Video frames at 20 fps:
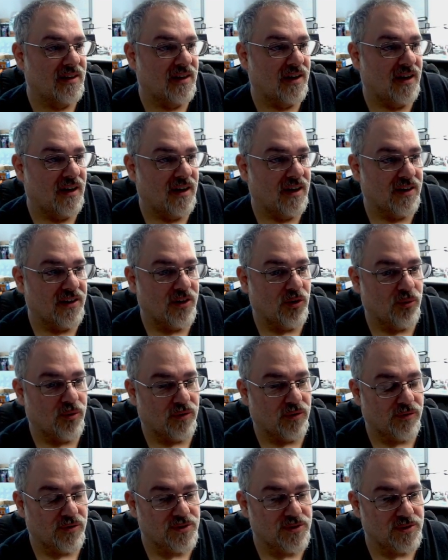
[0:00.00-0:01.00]
going
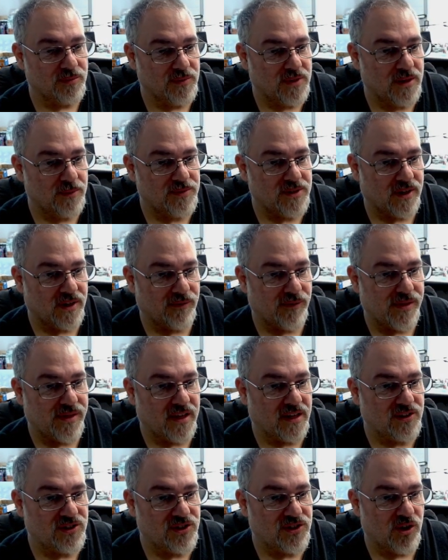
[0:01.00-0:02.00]
over some tips and
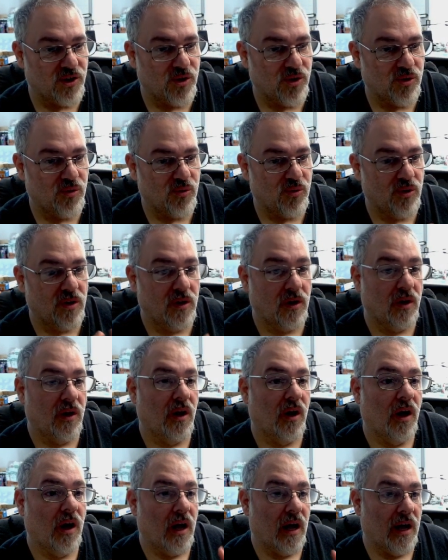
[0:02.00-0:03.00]
everything. So
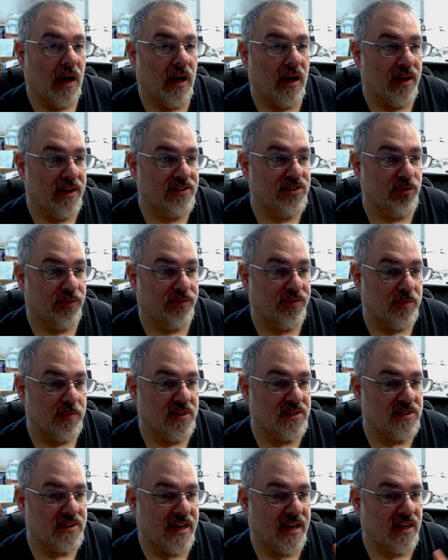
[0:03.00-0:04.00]
if you
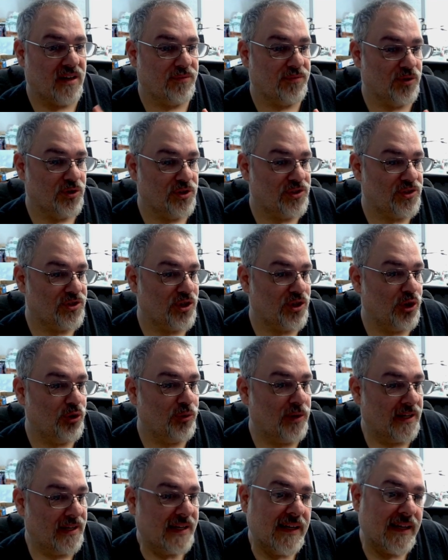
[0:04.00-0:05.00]
missed that, if you're just
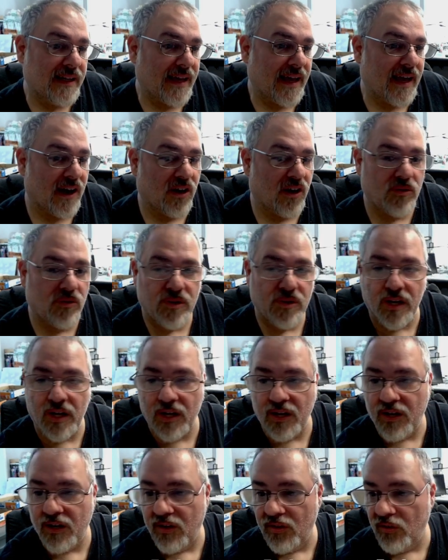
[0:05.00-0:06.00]
tuning in now,
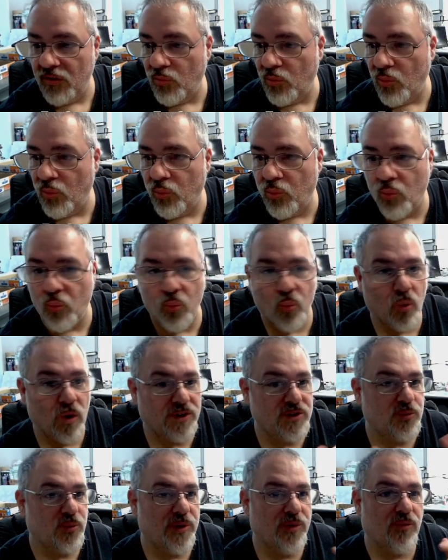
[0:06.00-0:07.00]

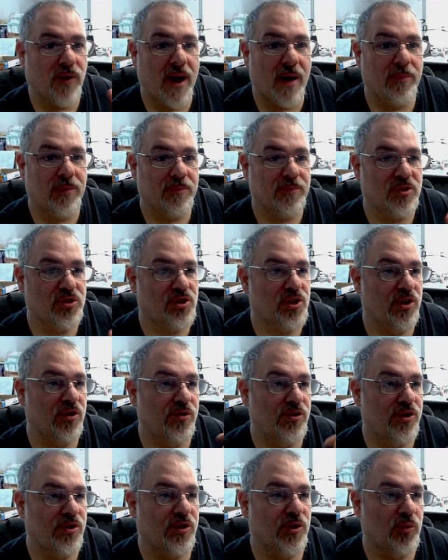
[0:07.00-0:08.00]
once we wrap up the show,
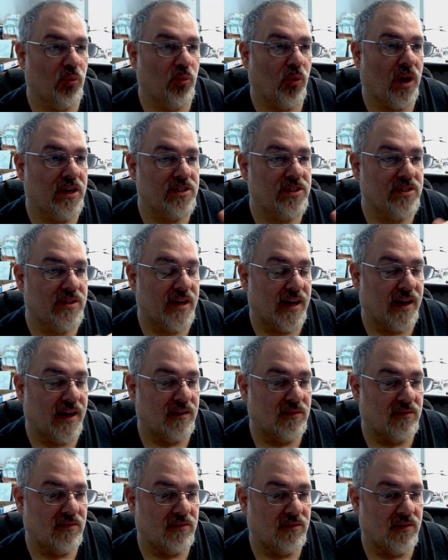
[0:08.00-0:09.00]
you can watch
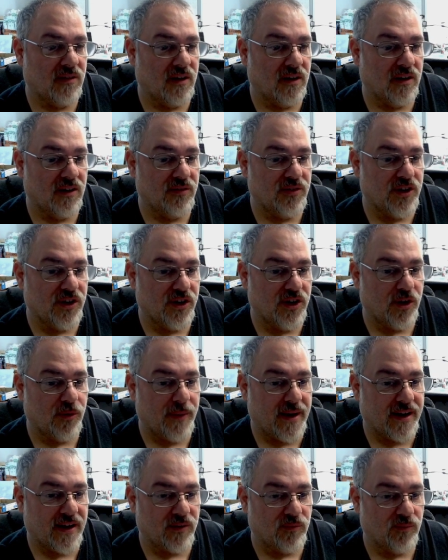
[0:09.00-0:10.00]
that. You can go
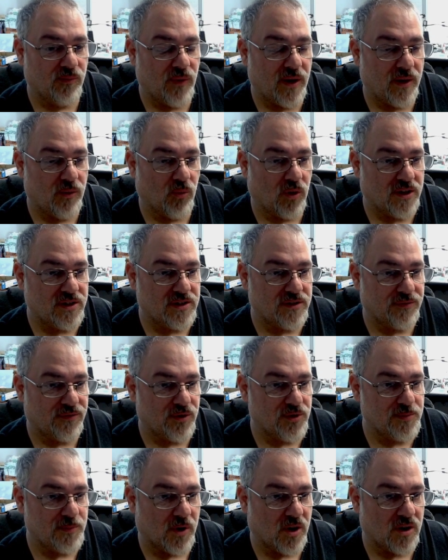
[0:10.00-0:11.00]
back and watch the
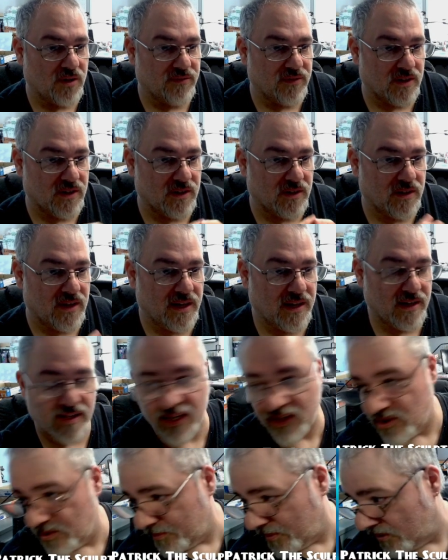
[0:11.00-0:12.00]
first part of it and
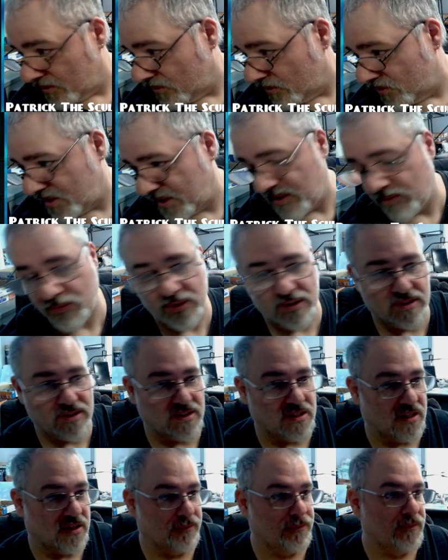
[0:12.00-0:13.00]
catch up on those tips and
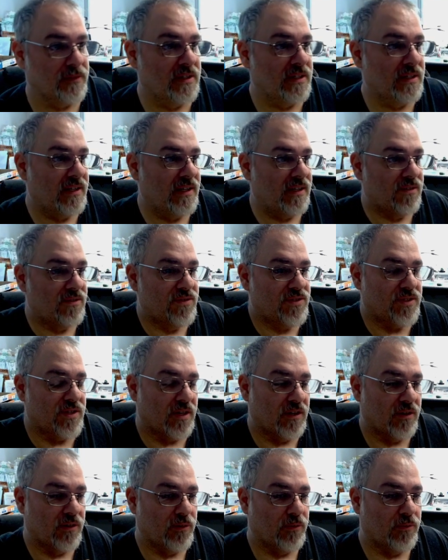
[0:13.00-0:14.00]
stuff.
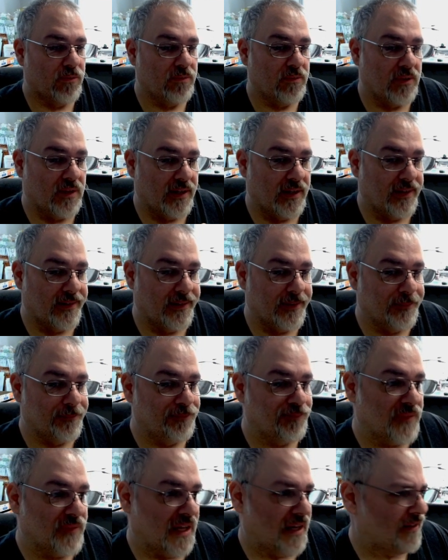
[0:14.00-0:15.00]
So,
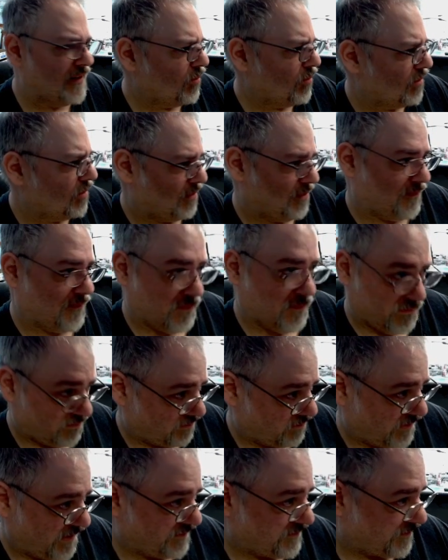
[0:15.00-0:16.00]
and then we'll
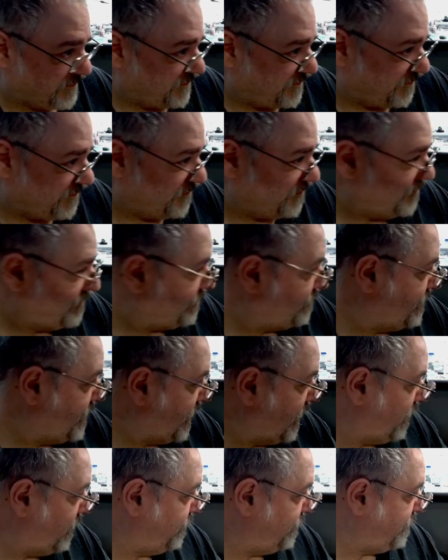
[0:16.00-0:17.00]
have to,
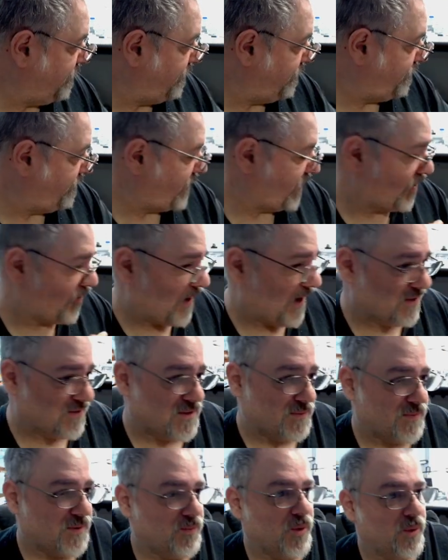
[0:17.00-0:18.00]
figure out
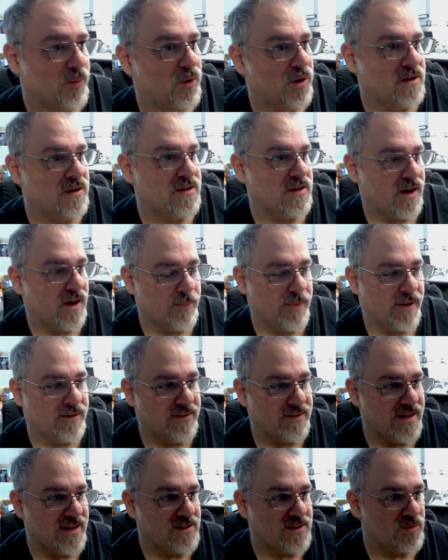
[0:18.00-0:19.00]
something we want to talk about
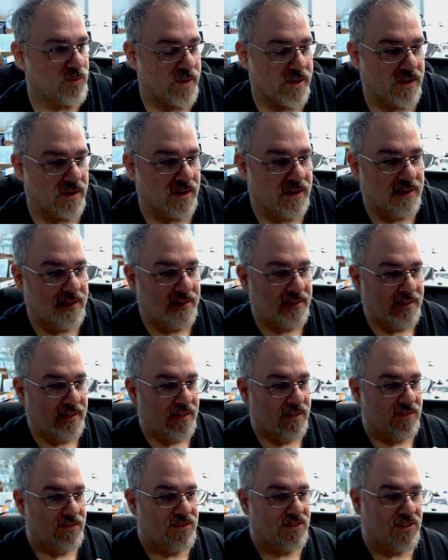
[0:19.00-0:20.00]
next week.
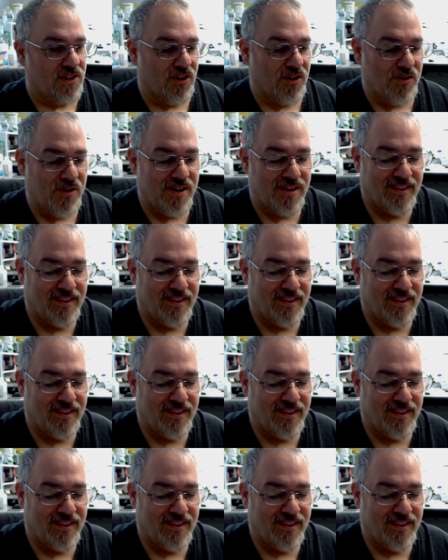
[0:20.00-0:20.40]
So,